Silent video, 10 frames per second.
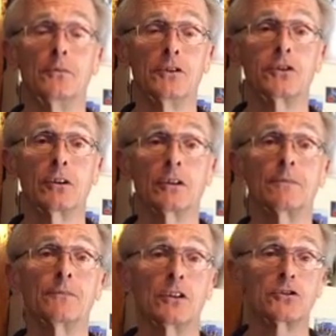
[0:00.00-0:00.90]

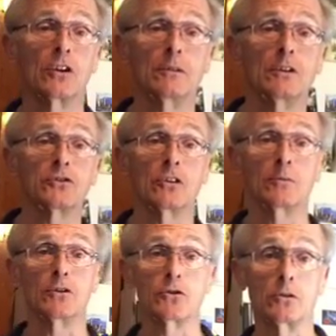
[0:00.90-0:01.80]
material is going to
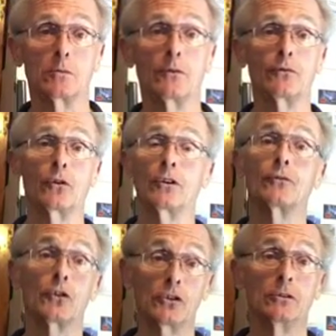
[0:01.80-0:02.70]
be suitable
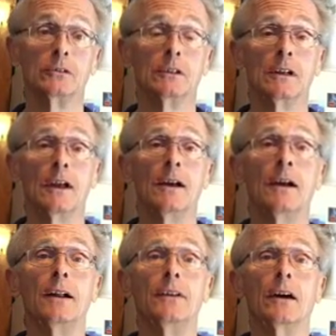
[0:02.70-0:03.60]
for you.
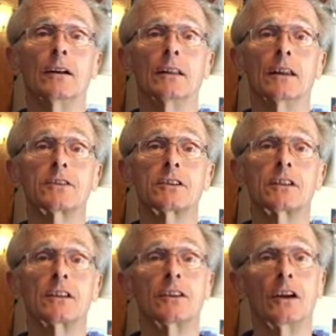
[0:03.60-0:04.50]
Now,
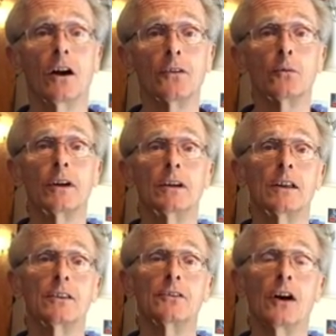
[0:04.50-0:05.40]
the
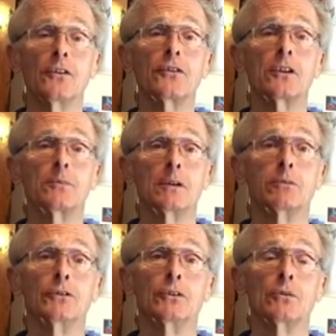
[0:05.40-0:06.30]
other thing
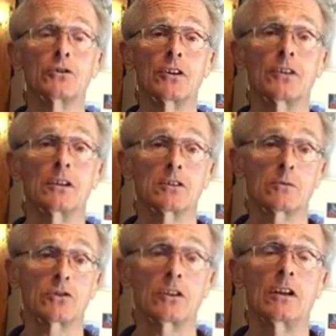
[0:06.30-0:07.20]
people do, which I think is a
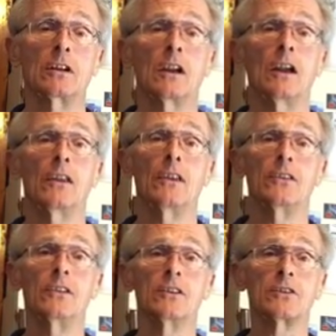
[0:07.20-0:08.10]
mistake,
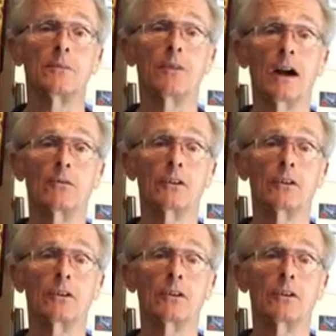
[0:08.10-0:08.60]
is they buy